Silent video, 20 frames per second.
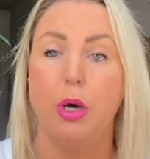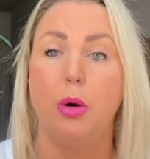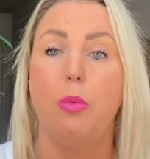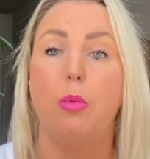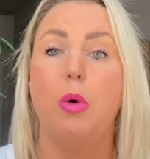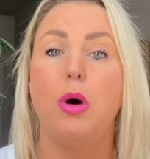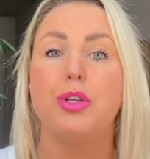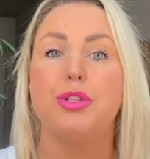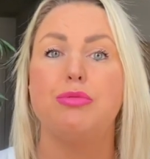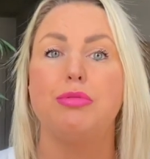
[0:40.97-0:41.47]

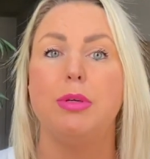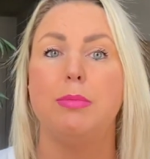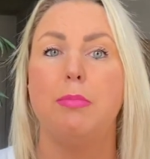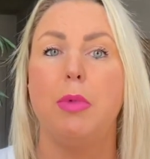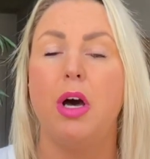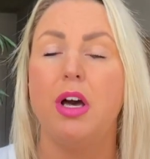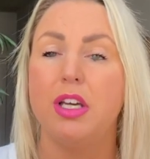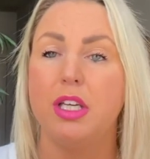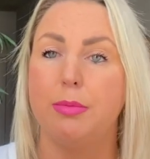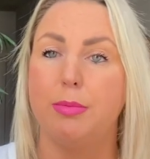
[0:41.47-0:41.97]
What's
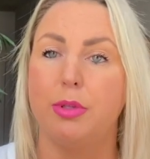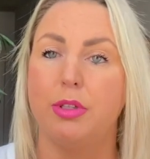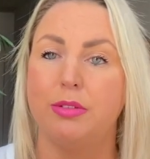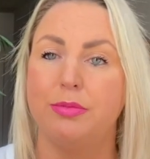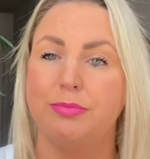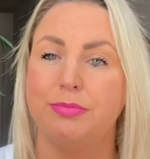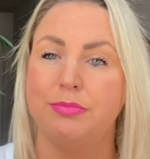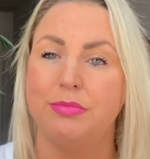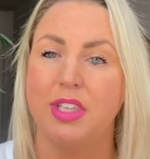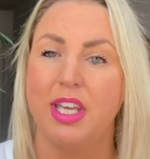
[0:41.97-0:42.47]
remarkable
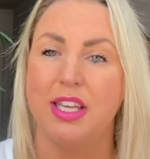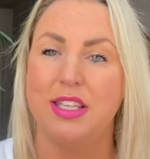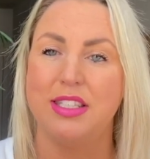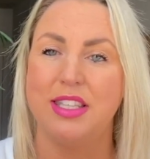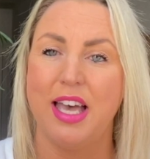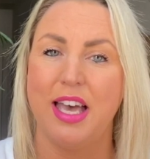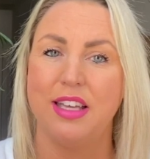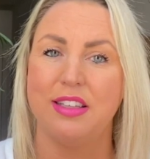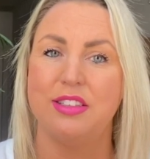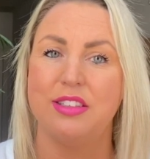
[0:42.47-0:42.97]

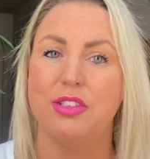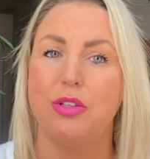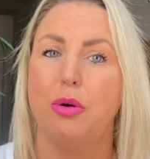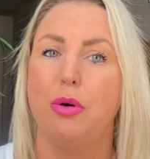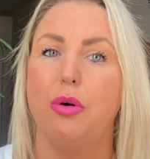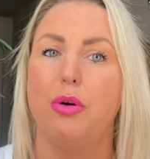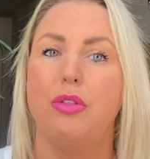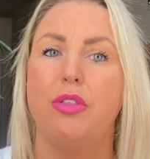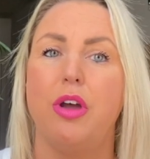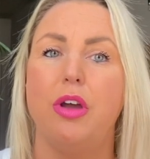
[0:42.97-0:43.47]
is that
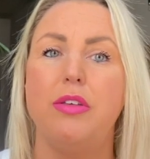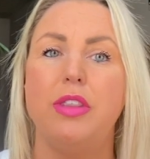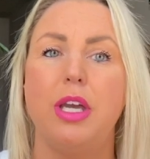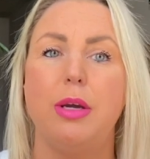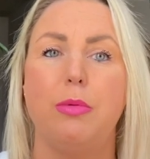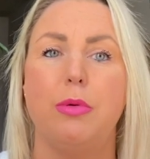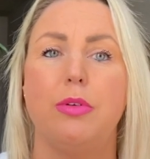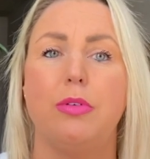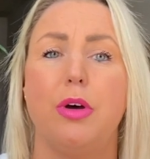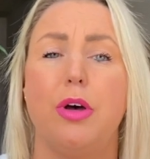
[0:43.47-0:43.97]
although
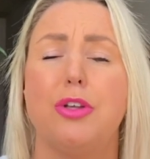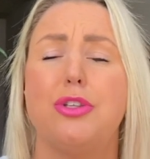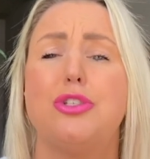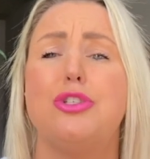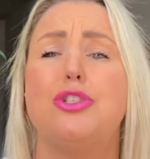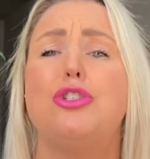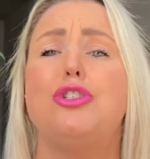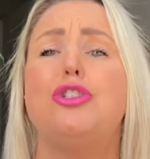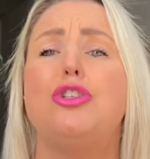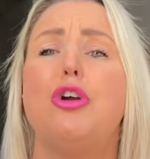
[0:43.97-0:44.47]
there are
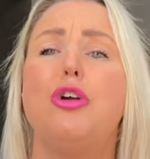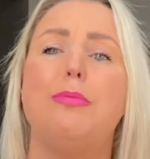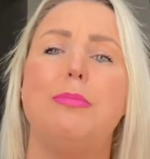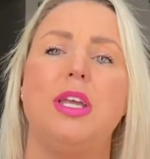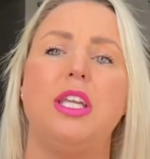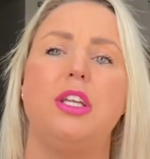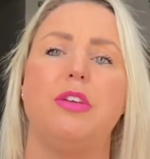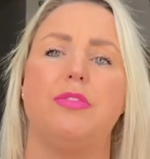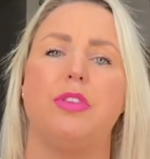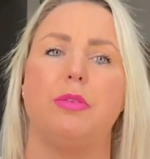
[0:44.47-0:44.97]
so
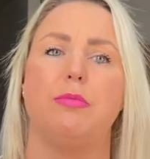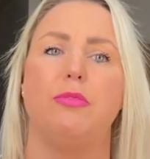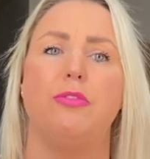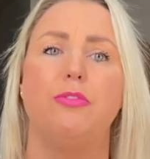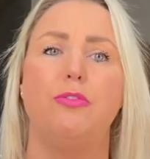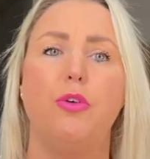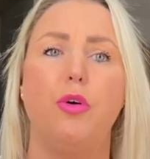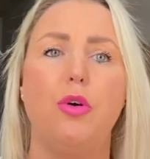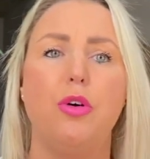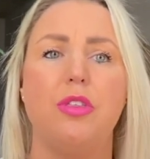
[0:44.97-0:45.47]
many of them,
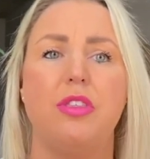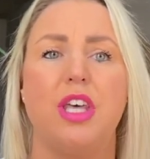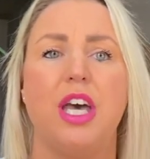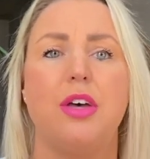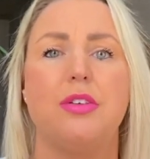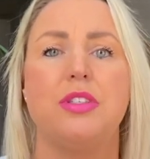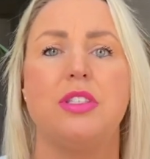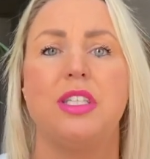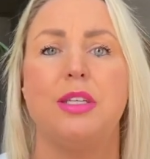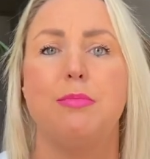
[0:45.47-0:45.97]

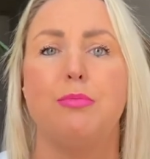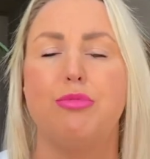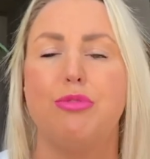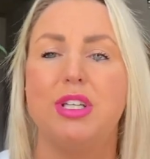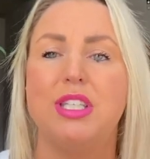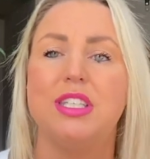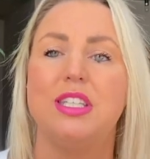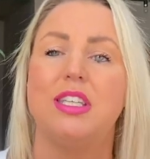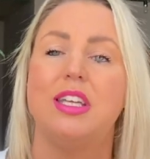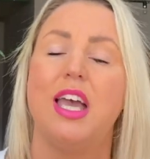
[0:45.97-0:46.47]
4,000 in
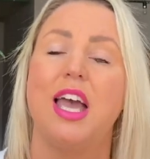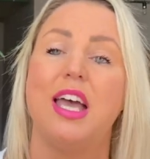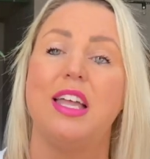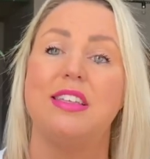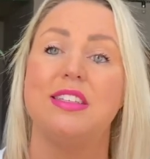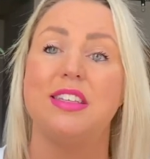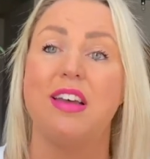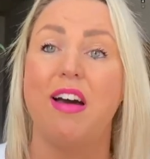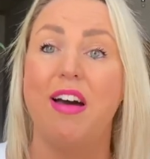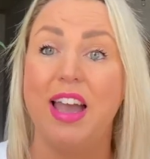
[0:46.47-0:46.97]
Britain
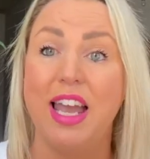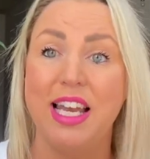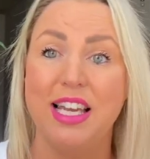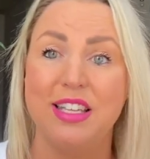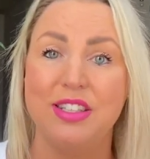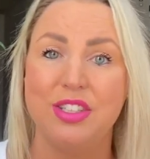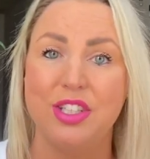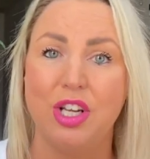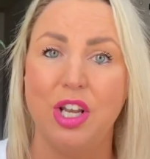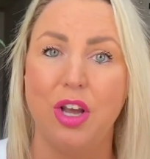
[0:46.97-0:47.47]
and
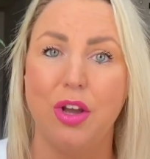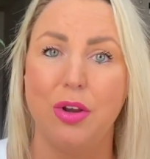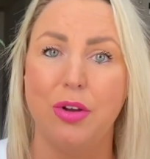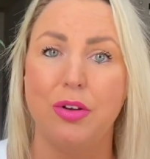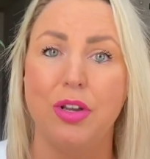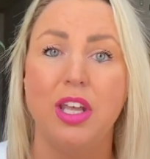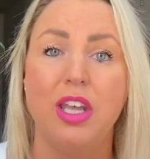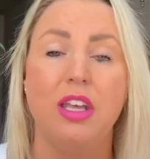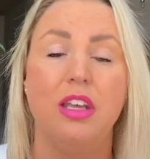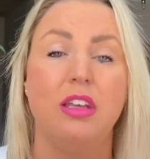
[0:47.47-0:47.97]
Ireland
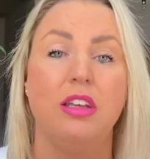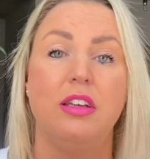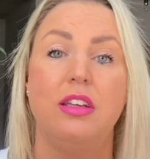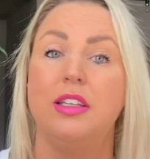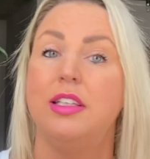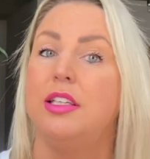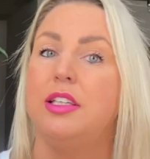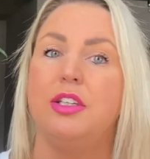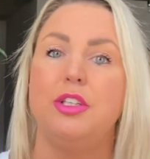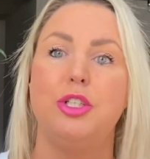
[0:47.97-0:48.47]
alone,
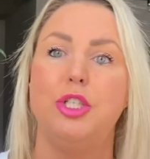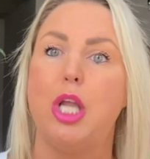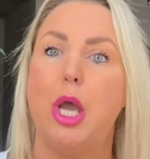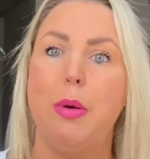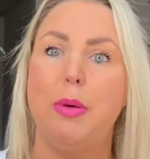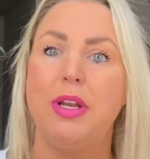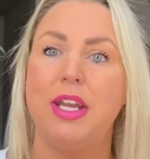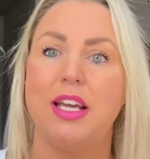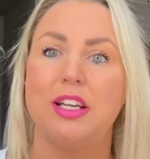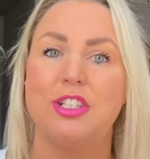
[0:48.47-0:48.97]

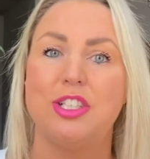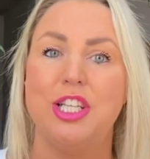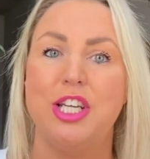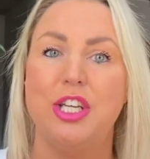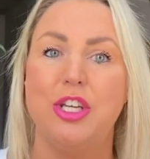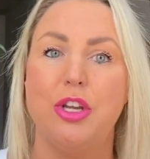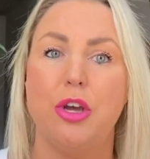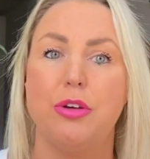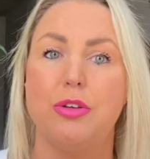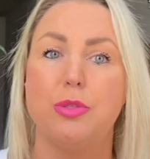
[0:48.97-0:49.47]
no one actually
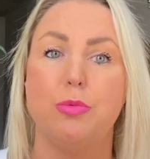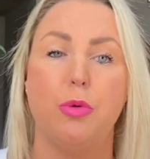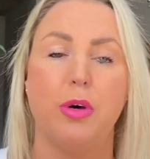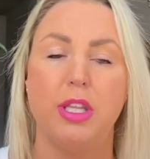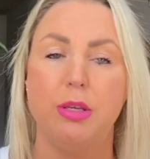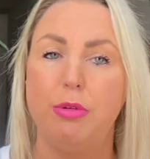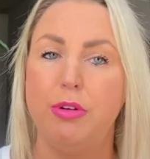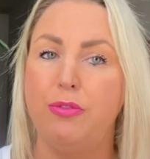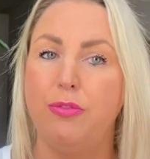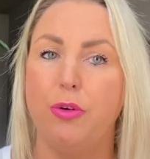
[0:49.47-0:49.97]
knows what
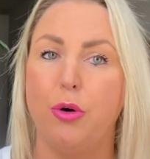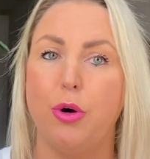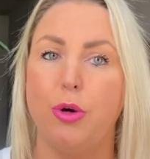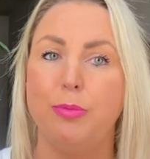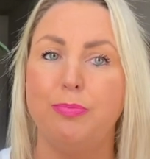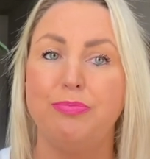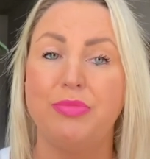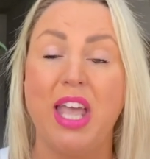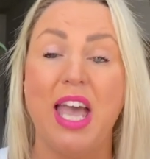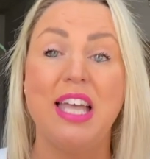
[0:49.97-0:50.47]
they were
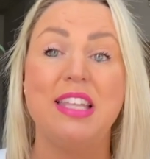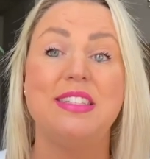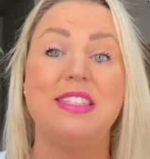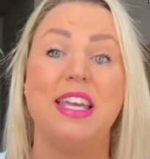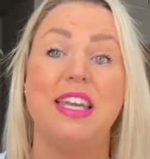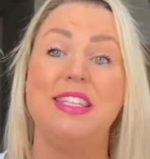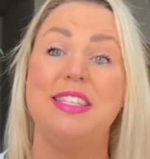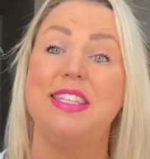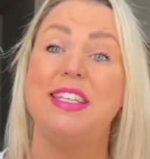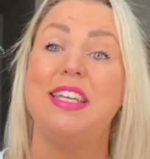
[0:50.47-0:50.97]
for, and
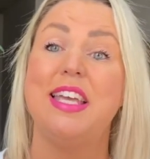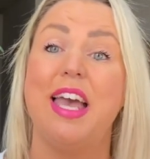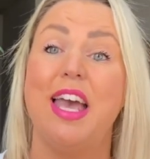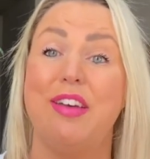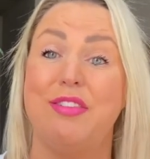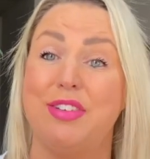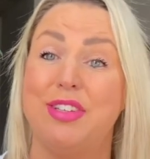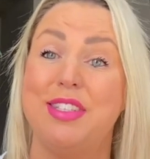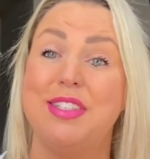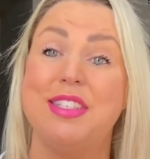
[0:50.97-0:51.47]
dating
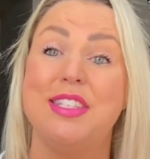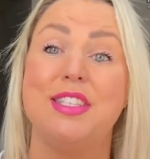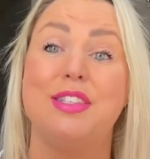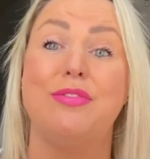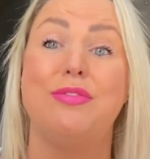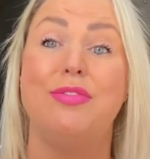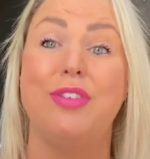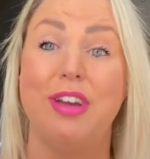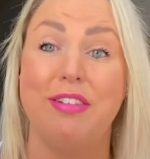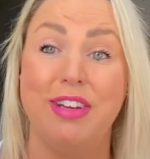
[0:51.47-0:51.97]
evidence is
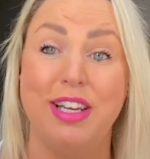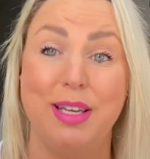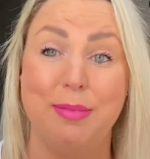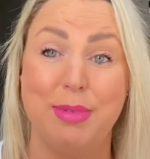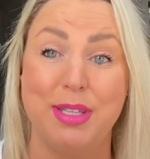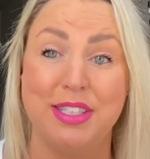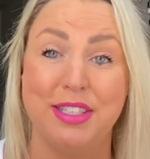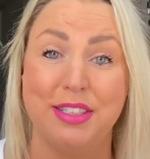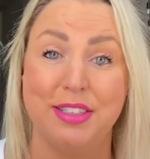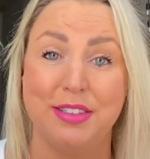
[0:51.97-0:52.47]
very
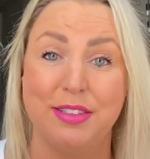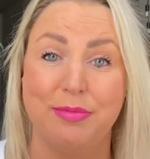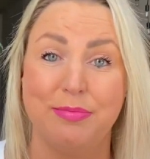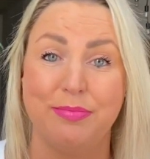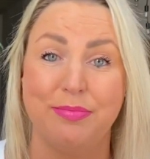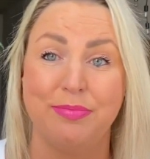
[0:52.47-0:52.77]
limited.